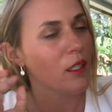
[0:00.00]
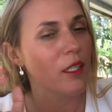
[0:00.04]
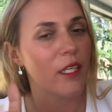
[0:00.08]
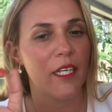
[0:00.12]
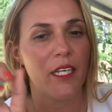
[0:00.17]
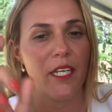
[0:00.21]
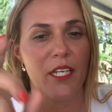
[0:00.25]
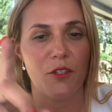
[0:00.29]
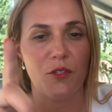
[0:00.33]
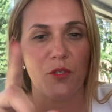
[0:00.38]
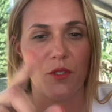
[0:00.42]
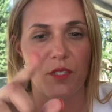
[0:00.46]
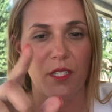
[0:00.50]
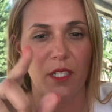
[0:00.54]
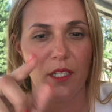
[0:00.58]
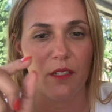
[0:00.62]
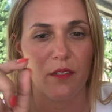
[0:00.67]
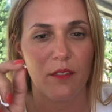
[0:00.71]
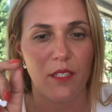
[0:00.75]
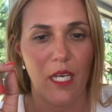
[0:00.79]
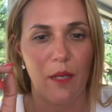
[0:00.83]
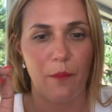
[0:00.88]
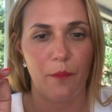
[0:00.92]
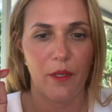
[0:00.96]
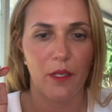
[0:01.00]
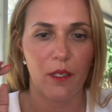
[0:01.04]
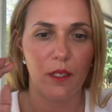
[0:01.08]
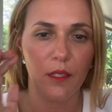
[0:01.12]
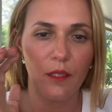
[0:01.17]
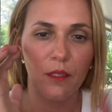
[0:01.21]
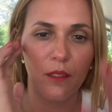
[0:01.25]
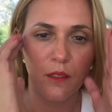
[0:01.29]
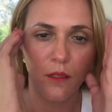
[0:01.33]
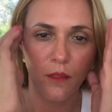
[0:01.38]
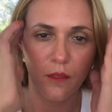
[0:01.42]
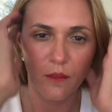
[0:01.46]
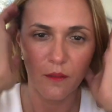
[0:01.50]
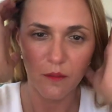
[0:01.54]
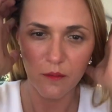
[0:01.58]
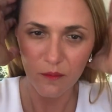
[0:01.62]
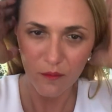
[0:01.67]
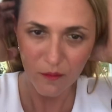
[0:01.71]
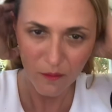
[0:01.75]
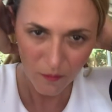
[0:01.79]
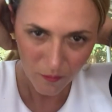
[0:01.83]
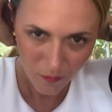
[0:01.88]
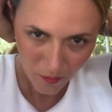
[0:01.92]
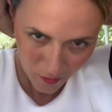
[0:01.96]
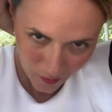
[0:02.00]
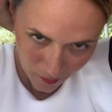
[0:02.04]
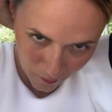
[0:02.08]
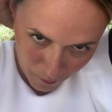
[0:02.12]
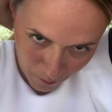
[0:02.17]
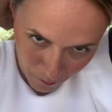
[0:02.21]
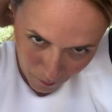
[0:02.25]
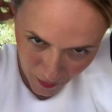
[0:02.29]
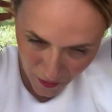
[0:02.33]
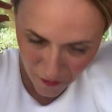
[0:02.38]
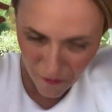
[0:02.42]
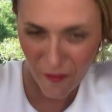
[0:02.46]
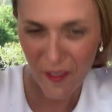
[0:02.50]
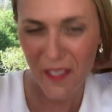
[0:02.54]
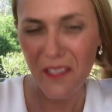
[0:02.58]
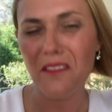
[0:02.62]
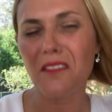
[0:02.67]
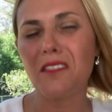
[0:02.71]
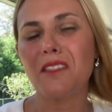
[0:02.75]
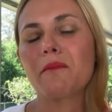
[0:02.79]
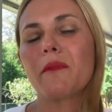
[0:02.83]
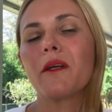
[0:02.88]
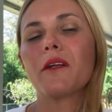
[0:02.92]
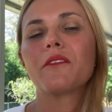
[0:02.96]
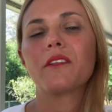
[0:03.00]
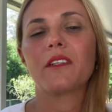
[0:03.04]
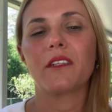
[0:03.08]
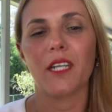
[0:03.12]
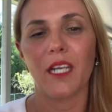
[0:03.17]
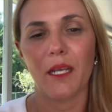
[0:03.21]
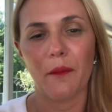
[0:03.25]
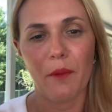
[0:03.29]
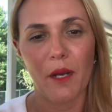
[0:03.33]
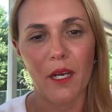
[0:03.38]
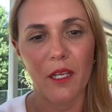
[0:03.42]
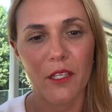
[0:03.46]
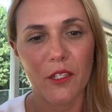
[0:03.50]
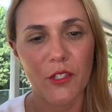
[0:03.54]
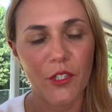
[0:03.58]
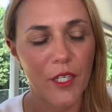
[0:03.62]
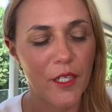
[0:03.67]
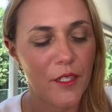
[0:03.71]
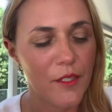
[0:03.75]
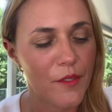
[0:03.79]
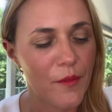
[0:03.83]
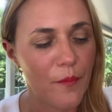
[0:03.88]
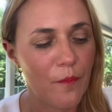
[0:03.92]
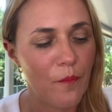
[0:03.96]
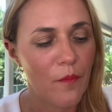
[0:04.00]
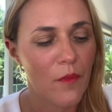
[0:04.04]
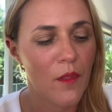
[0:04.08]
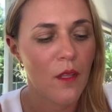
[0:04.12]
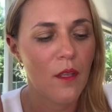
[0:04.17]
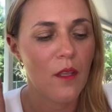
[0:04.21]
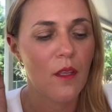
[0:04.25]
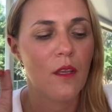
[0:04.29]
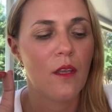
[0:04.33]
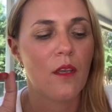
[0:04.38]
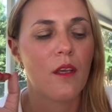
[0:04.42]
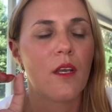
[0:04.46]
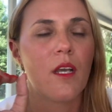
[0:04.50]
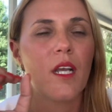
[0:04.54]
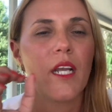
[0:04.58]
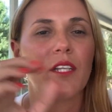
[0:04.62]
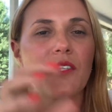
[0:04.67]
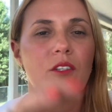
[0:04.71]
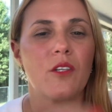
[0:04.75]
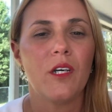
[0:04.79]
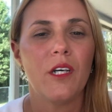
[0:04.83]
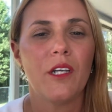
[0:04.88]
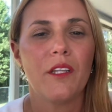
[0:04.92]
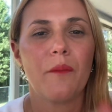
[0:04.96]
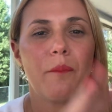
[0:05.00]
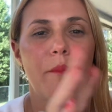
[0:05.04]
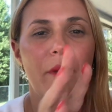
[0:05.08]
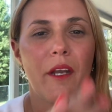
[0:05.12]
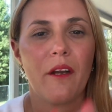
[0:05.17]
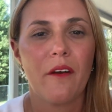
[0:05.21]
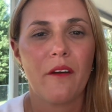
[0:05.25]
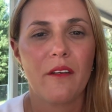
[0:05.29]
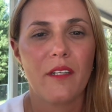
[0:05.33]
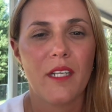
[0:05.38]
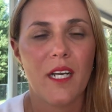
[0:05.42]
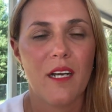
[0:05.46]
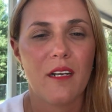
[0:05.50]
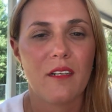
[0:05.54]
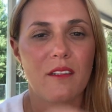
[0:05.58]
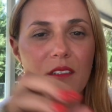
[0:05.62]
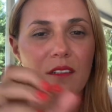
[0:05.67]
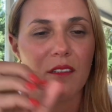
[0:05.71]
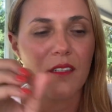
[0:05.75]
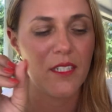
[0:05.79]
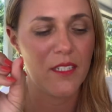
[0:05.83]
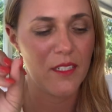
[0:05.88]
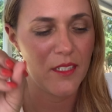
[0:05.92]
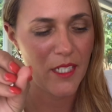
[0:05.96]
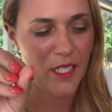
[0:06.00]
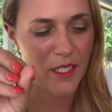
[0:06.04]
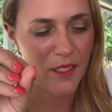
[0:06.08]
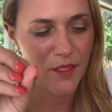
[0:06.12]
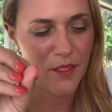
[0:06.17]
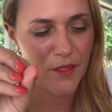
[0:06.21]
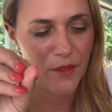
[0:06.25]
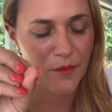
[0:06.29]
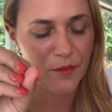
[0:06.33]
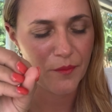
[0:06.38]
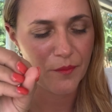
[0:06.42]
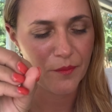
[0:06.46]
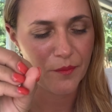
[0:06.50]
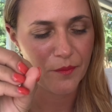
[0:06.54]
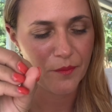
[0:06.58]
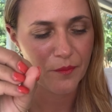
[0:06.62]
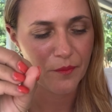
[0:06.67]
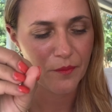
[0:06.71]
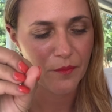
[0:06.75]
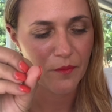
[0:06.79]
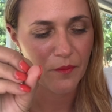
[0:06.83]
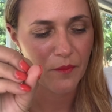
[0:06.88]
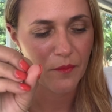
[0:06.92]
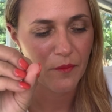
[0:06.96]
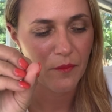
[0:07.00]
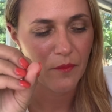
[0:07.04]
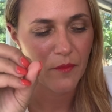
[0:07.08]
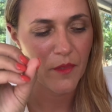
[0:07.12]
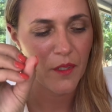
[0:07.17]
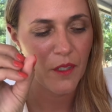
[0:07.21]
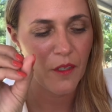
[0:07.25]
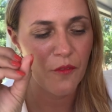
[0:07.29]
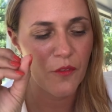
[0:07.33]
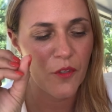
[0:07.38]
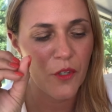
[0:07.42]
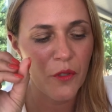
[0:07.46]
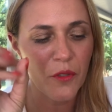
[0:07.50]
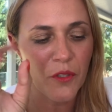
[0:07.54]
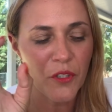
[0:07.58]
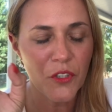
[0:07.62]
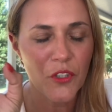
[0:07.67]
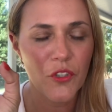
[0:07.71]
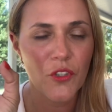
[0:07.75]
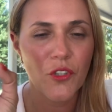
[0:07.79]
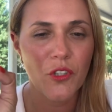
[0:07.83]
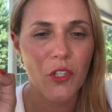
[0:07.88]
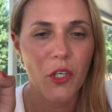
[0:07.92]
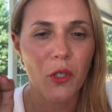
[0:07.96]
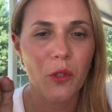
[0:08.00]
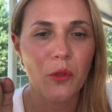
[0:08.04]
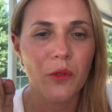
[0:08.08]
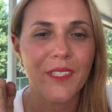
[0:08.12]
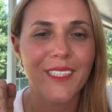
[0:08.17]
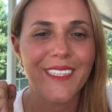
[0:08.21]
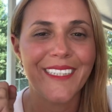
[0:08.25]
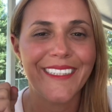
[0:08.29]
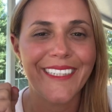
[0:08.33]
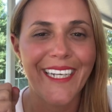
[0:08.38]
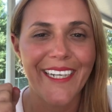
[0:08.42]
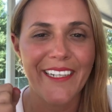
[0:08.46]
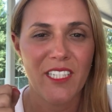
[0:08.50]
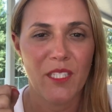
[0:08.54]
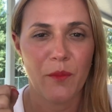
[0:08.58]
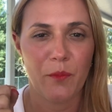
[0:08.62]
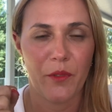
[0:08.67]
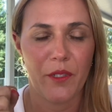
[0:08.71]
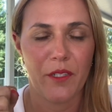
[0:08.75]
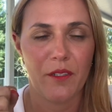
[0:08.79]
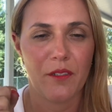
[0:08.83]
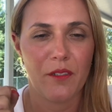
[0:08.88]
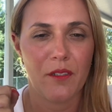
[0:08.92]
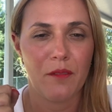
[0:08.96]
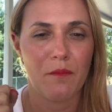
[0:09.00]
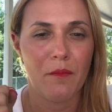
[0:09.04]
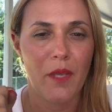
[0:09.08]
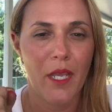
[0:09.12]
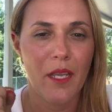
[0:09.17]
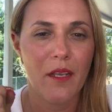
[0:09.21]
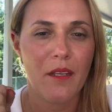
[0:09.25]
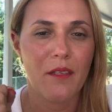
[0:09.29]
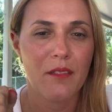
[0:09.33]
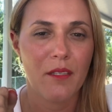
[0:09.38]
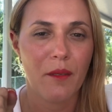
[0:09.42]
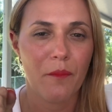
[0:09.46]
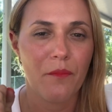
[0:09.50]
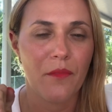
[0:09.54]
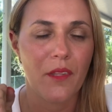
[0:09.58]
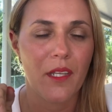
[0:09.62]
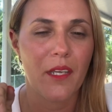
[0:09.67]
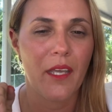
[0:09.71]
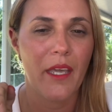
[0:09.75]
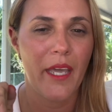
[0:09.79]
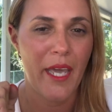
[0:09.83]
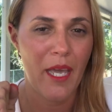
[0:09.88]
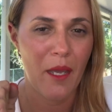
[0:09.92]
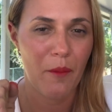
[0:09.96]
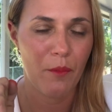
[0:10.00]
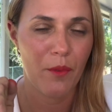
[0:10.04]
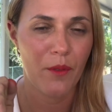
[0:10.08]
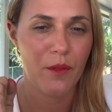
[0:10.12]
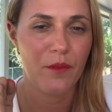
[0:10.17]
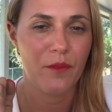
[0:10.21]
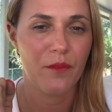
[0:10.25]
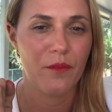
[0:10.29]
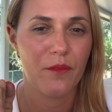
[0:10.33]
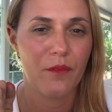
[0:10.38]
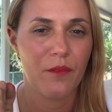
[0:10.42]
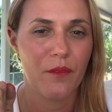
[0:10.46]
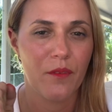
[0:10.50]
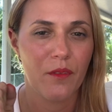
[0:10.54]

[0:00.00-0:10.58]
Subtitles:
an interesting topic. My face is melting, I apologize. It's called the paradoxical intent. If you're so desperate to make something happen,